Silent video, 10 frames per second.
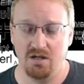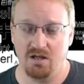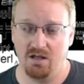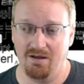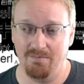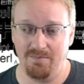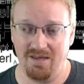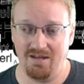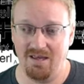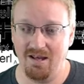
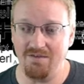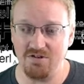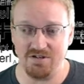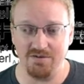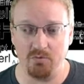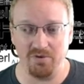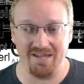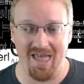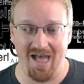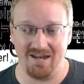And I've just never
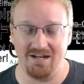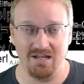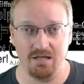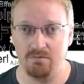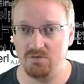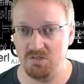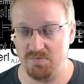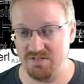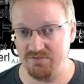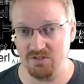really had any
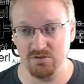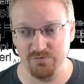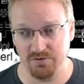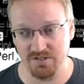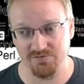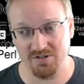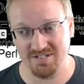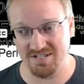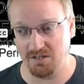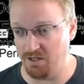specific usefulness for
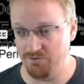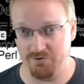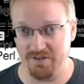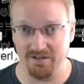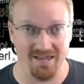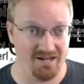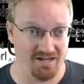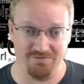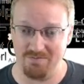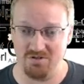Excel other than like
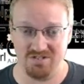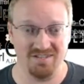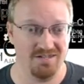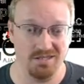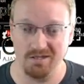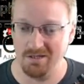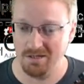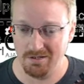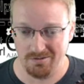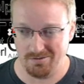if I'm just gonna
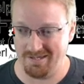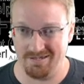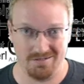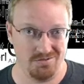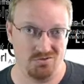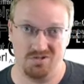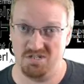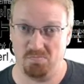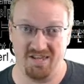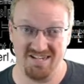like
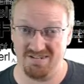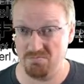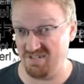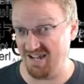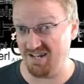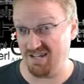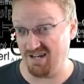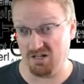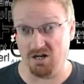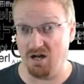display some data
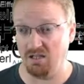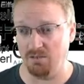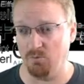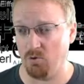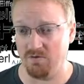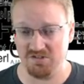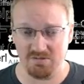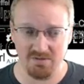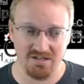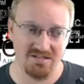in a column, or if
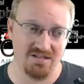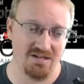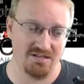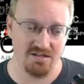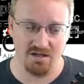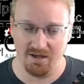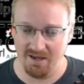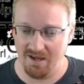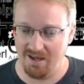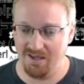somebody says,
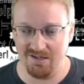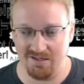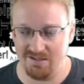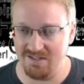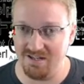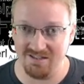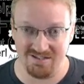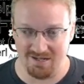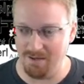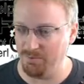hey, can you take
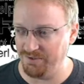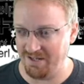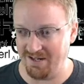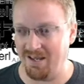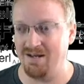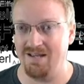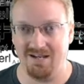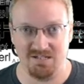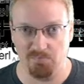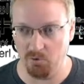this table data and
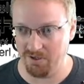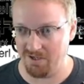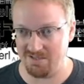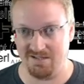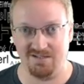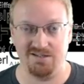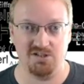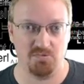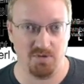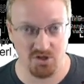export it as an
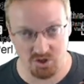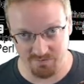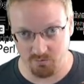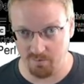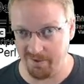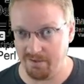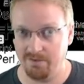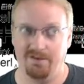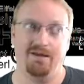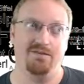Excel spreadsheet for me?
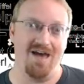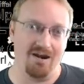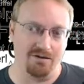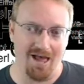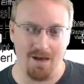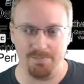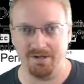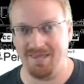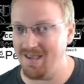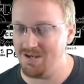Like that'll happen
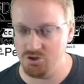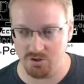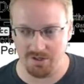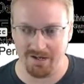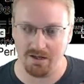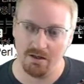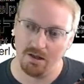occasionally,